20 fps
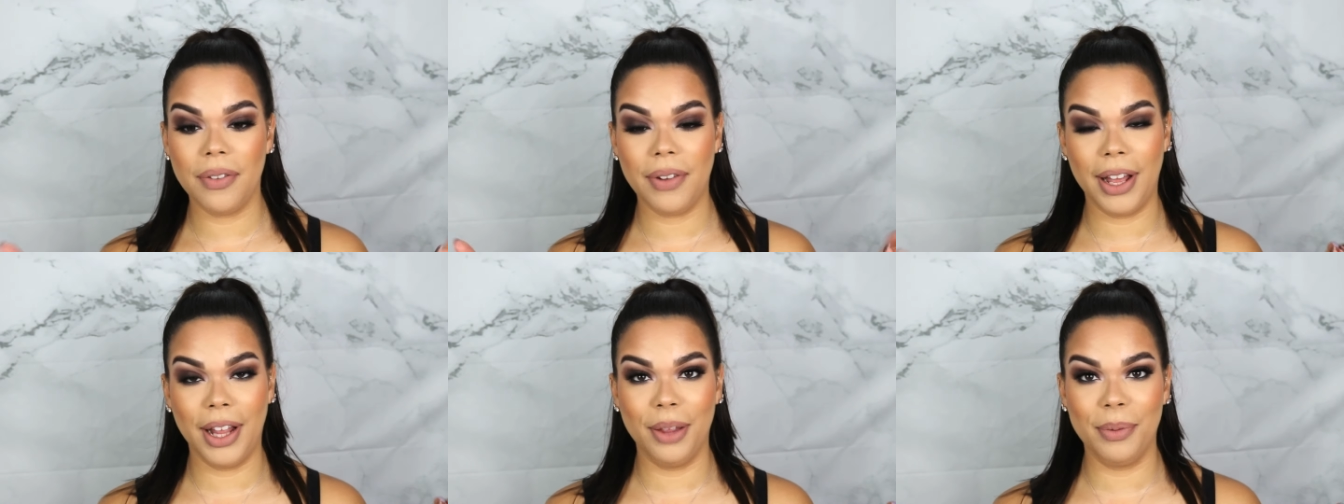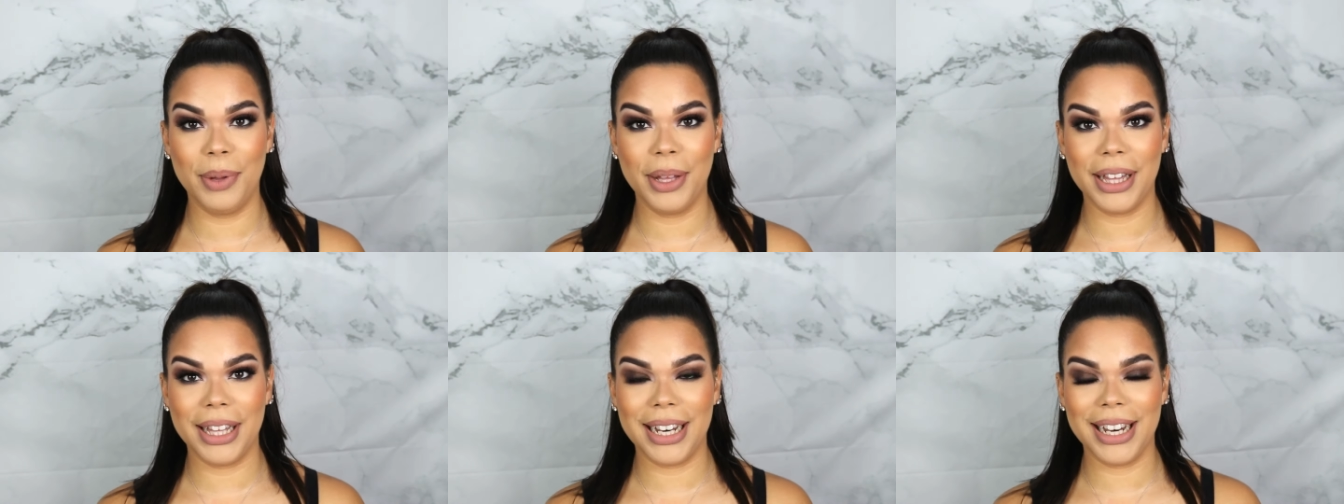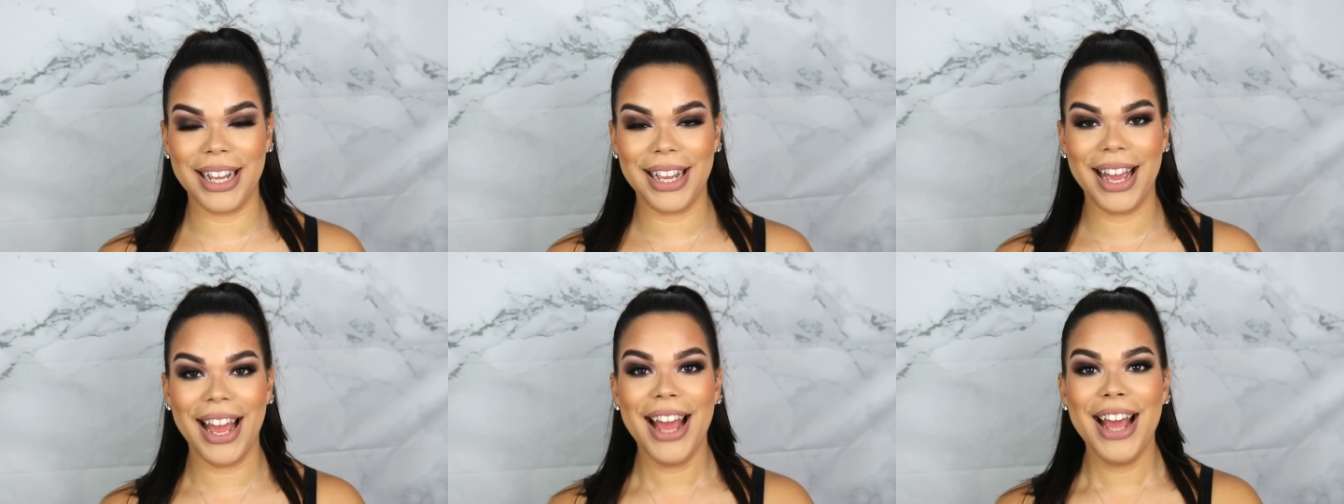
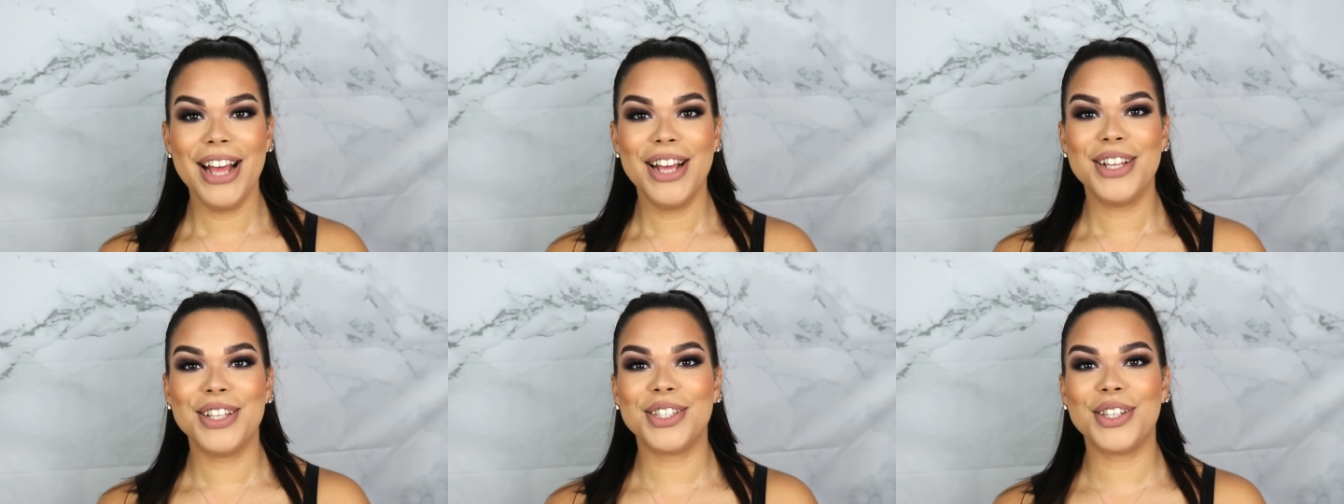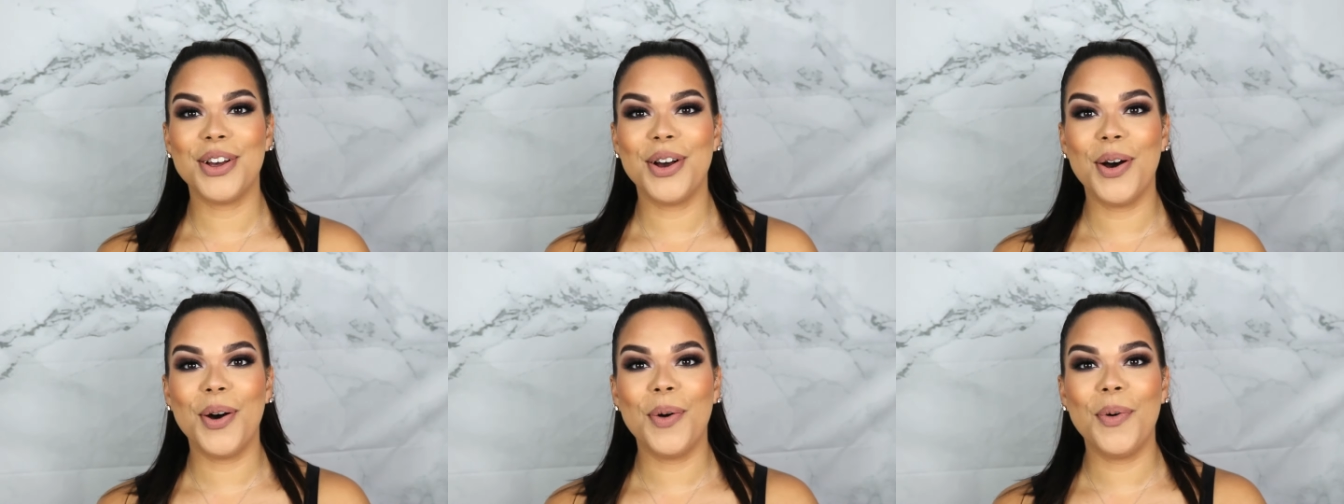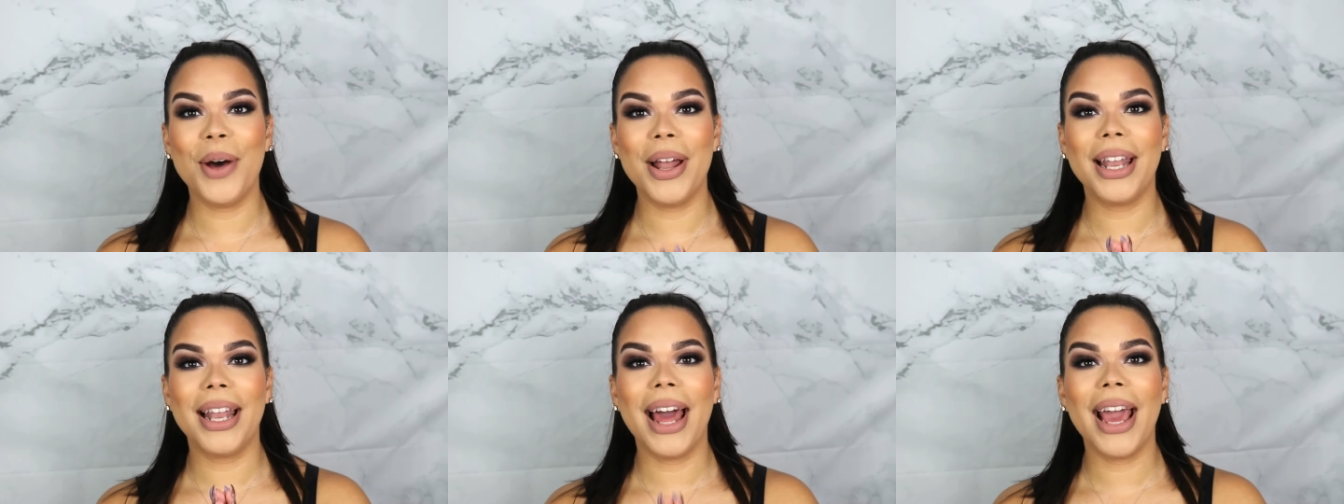availability.
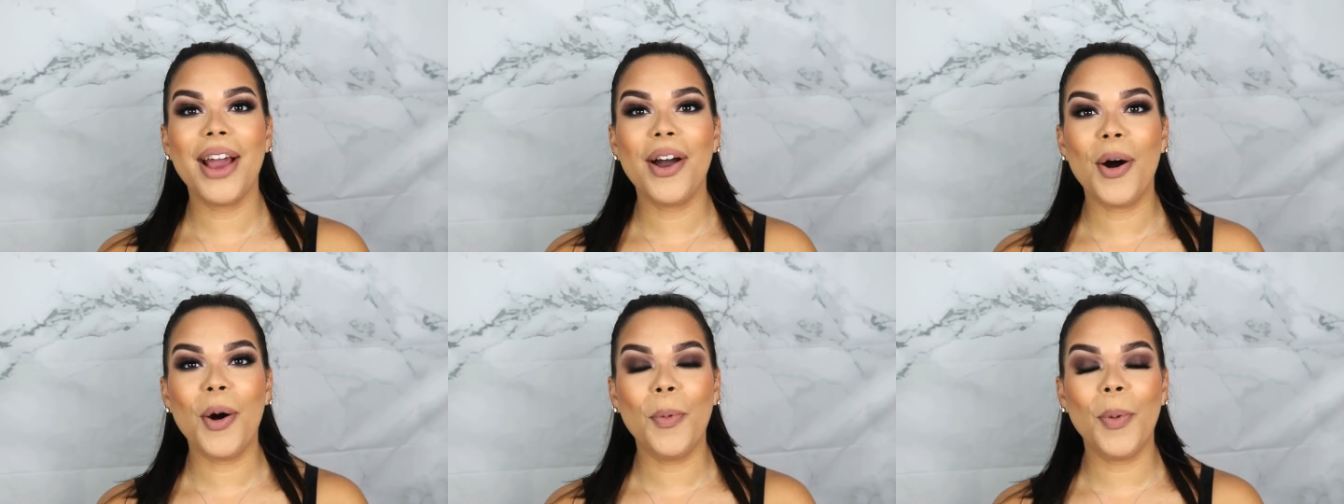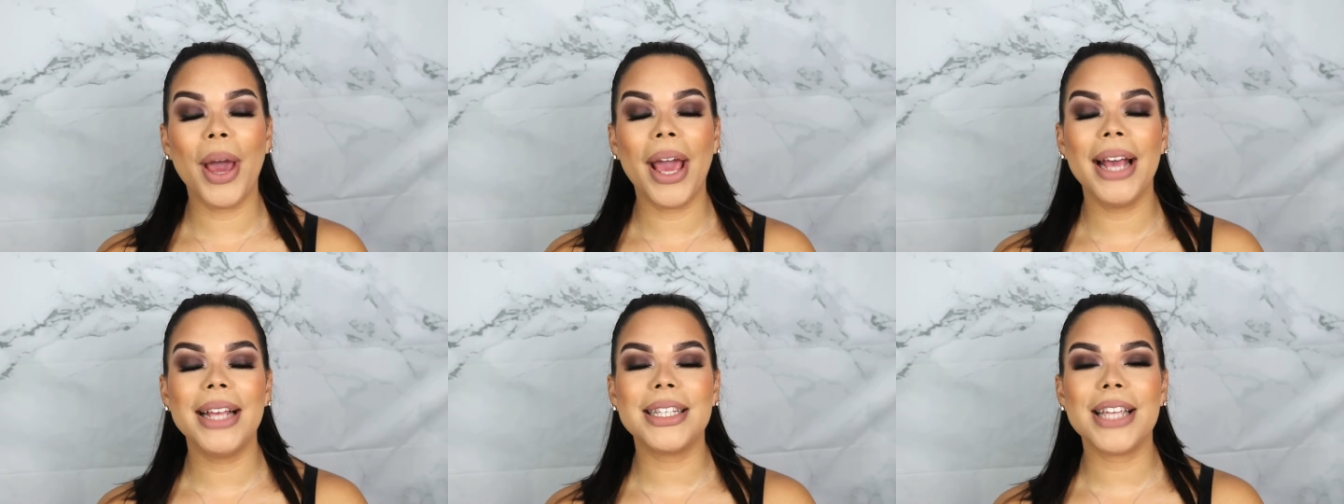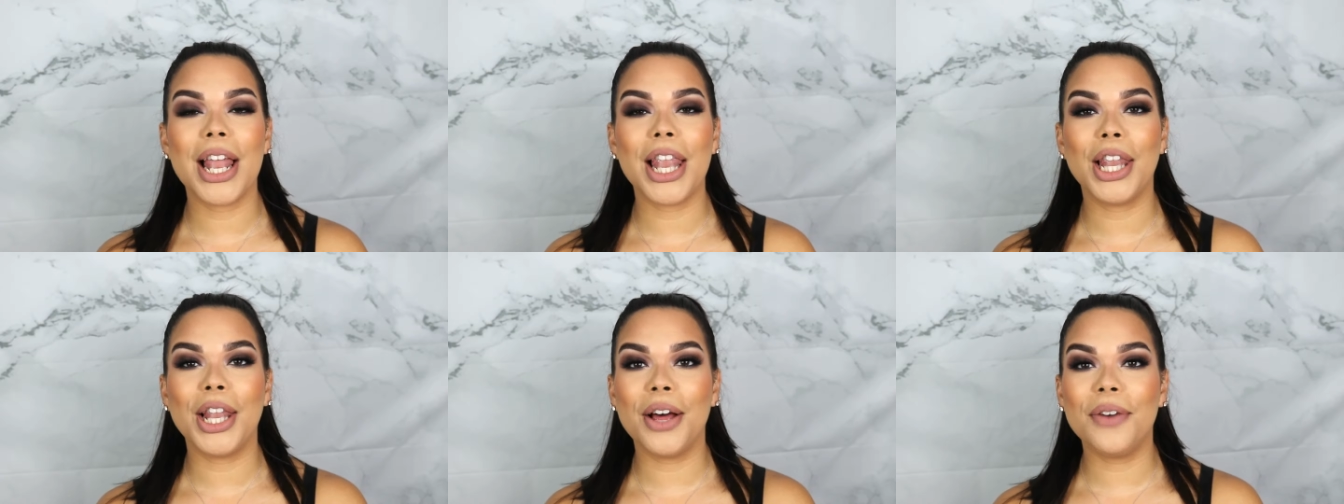So like always,
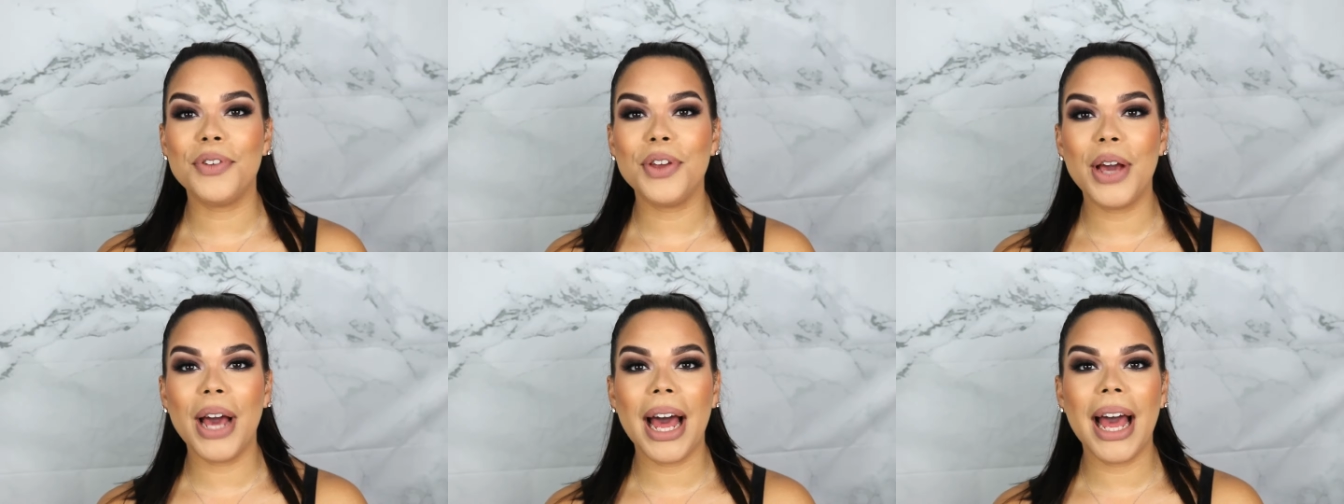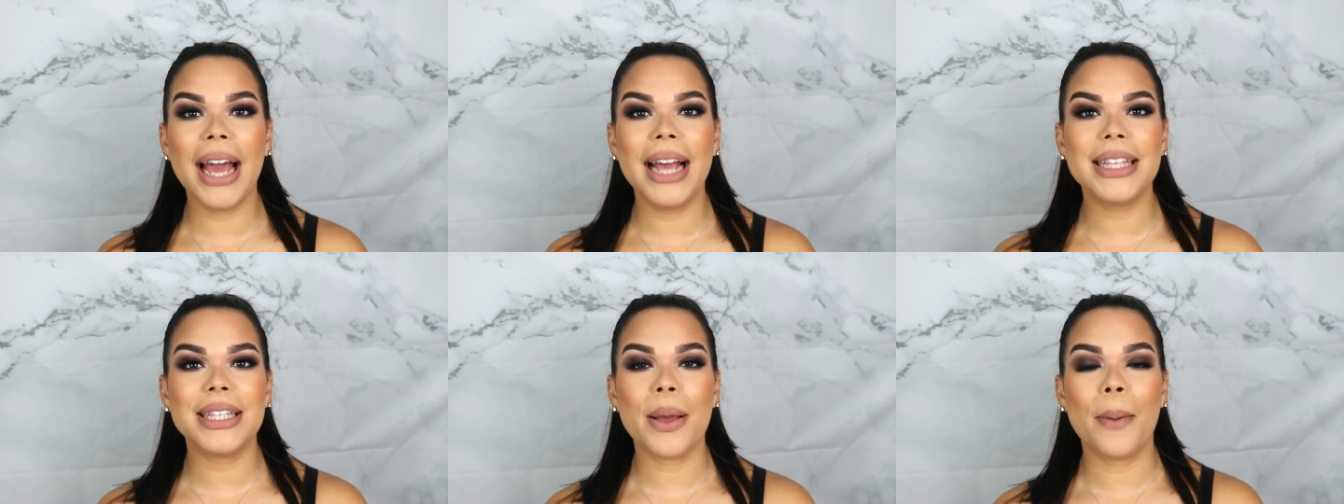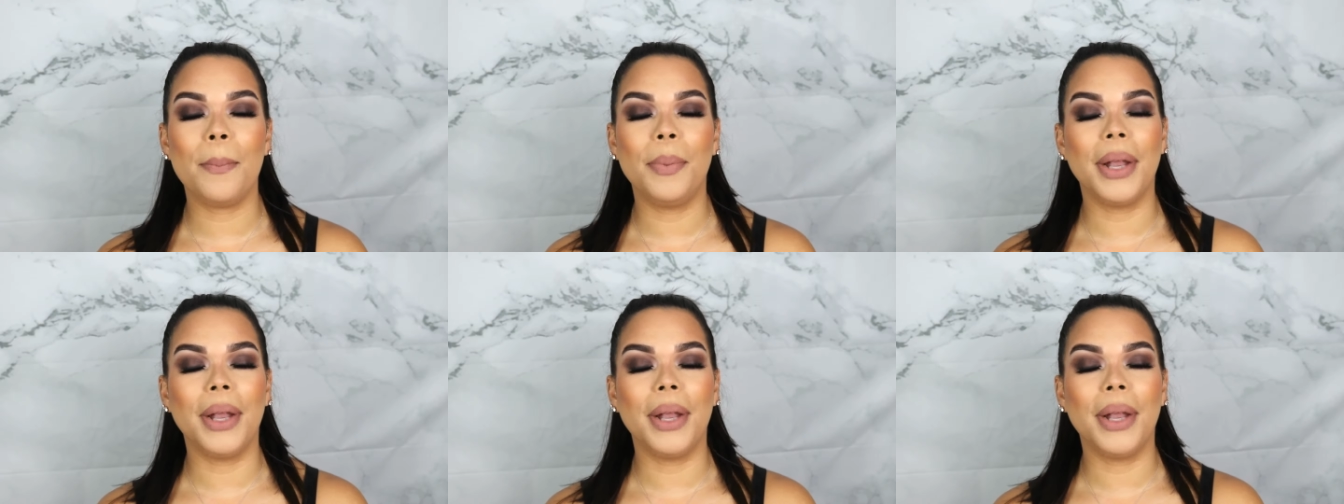love you guys,